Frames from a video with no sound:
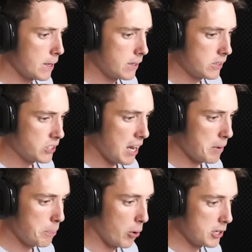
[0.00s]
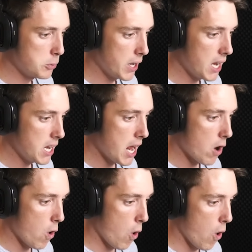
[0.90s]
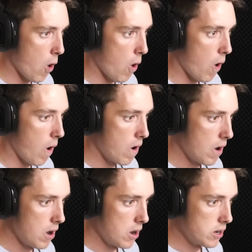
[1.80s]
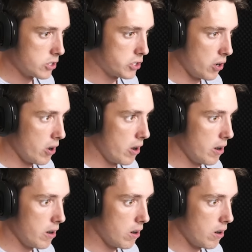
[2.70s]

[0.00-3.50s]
Let's see how many points we get now. Oh, dude.